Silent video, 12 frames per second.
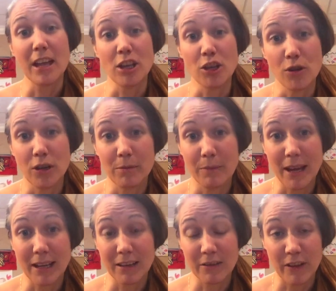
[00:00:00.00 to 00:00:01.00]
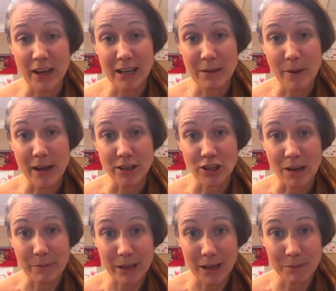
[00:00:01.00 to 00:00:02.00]
You could make confetti by
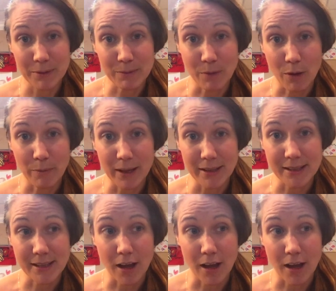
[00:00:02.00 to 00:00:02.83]
chopping up small bits